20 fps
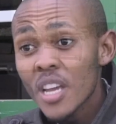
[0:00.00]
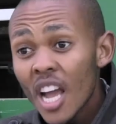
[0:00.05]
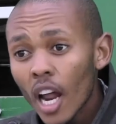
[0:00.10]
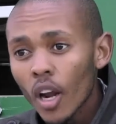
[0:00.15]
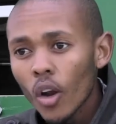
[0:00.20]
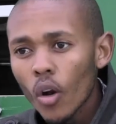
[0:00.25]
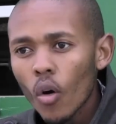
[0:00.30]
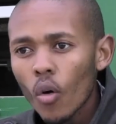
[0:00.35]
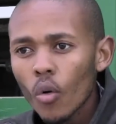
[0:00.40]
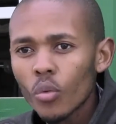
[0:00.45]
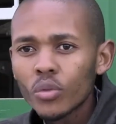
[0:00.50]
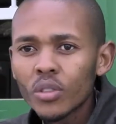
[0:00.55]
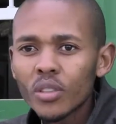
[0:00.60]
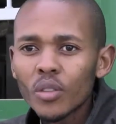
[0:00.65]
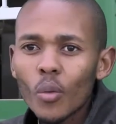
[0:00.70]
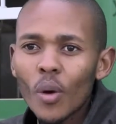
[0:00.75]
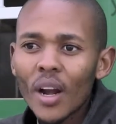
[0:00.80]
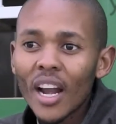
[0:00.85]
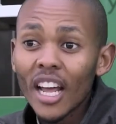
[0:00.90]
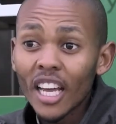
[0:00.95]
Me alone
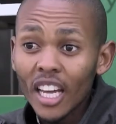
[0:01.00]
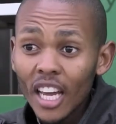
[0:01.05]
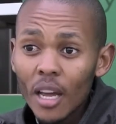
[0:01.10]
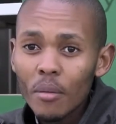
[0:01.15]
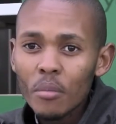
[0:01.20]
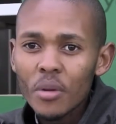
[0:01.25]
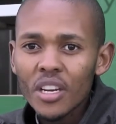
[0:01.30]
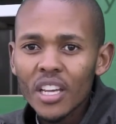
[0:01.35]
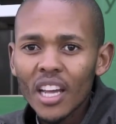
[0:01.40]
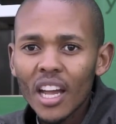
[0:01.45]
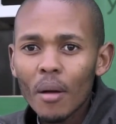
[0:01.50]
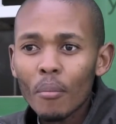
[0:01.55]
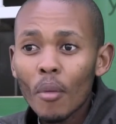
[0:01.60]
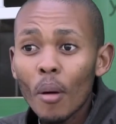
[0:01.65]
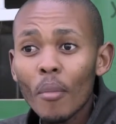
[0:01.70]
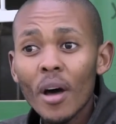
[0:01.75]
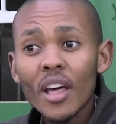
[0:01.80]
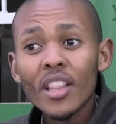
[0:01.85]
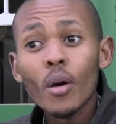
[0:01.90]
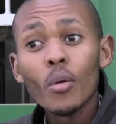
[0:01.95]
when I came in here.
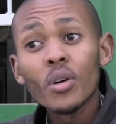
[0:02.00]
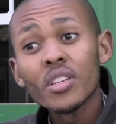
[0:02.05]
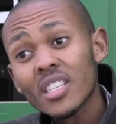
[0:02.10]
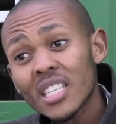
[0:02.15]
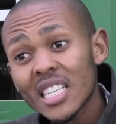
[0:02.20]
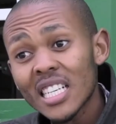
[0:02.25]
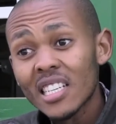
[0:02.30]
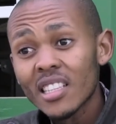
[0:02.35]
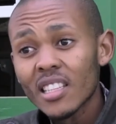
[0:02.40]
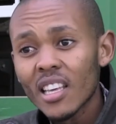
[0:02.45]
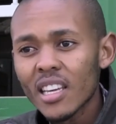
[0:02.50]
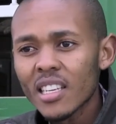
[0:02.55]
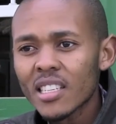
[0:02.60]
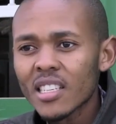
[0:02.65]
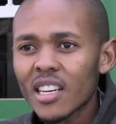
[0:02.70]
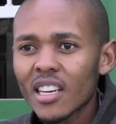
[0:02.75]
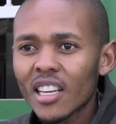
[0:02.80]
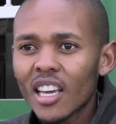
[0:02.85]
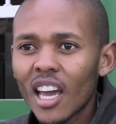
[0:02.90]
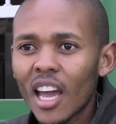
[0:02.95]
My mother was still in the
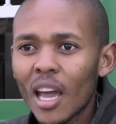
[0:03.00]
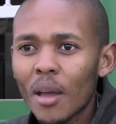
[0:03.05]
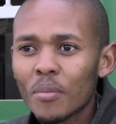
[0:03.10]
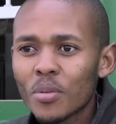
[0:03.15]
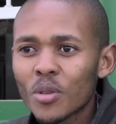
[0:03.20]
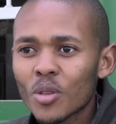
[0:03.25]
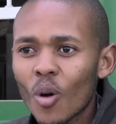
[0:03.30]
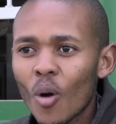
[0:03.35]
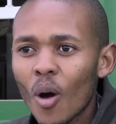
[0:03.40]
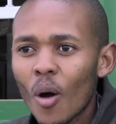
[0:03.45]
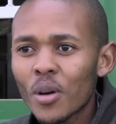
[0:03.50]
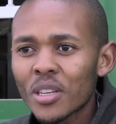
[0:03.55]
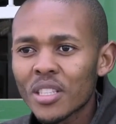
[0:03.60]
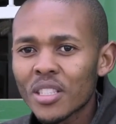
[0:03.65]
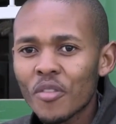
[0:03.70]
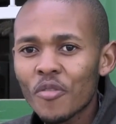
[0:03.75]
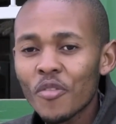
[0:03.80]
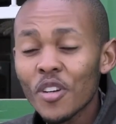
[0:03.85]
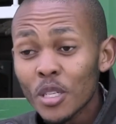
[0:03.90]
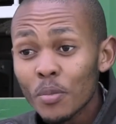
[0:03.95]
Eastern Cape, so I
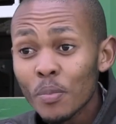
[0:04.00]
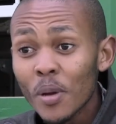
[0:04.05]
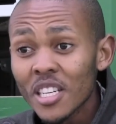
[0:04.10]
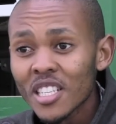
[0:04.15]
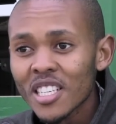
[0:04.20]
was the first